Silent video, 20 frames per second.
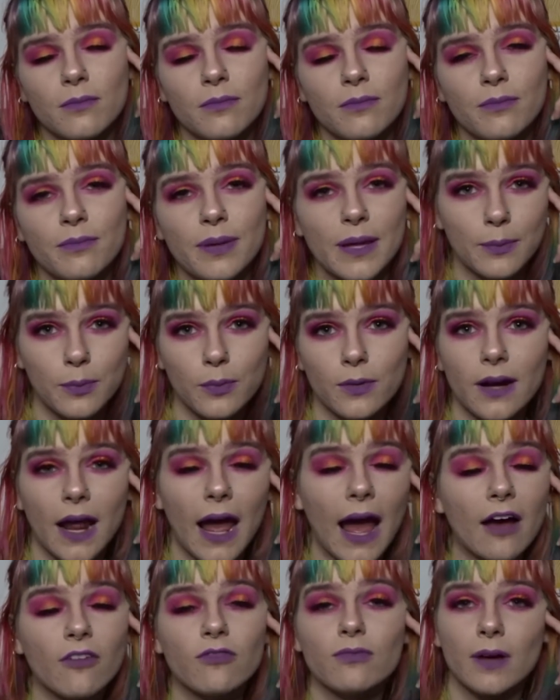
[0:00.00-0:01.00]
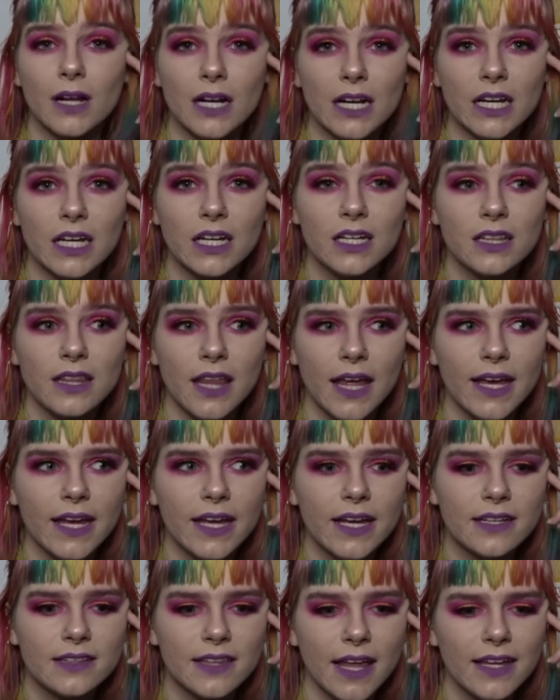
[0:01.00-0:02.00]
people to have money.
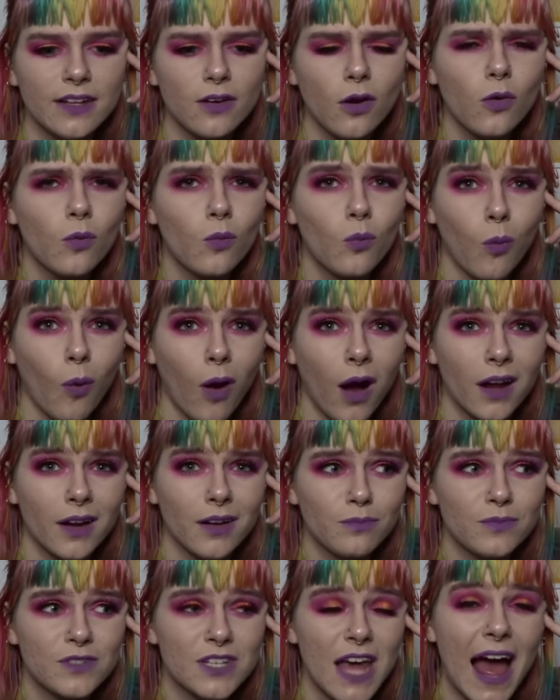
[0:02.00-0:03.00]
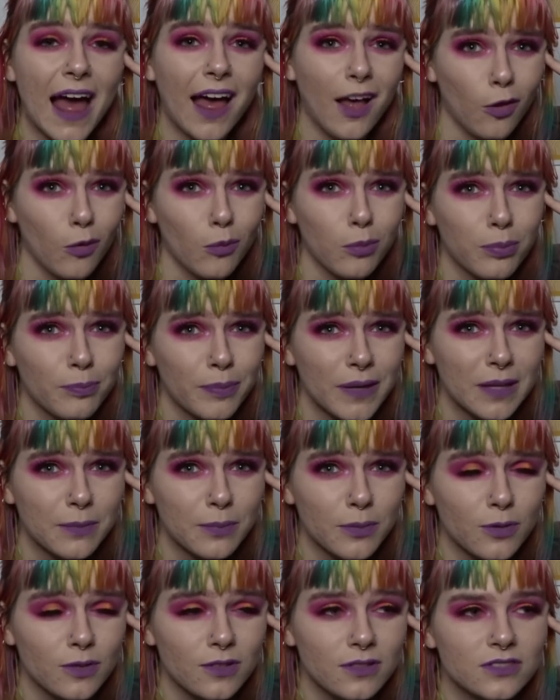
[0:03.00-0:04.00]
They don't want to help
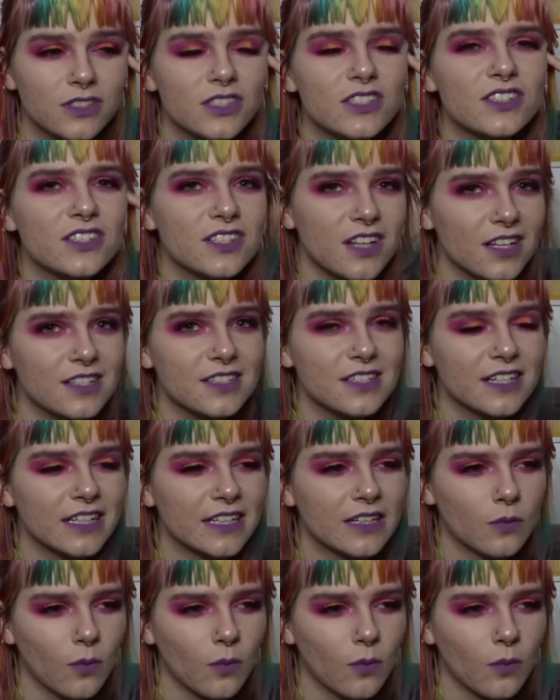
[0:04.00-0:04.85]
people. Disgusting.